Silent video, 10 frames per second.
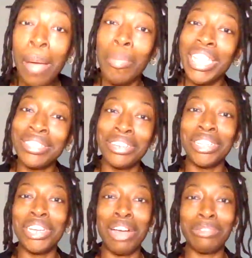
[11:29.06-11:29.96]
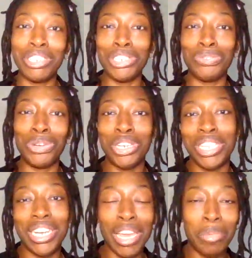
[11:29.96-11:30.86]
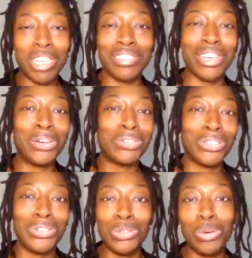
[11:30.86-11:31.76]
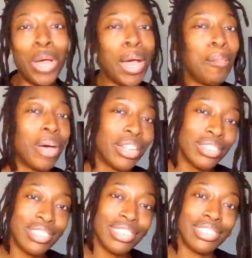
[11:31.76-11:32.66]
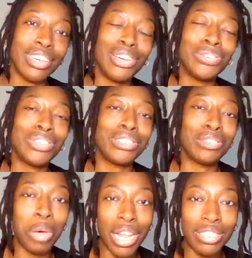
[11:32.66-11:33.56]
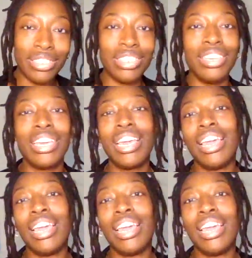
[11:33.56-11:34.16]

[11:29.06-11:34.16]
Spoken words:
But that's another conversation for another day, because that goes into politics, that goes into policy,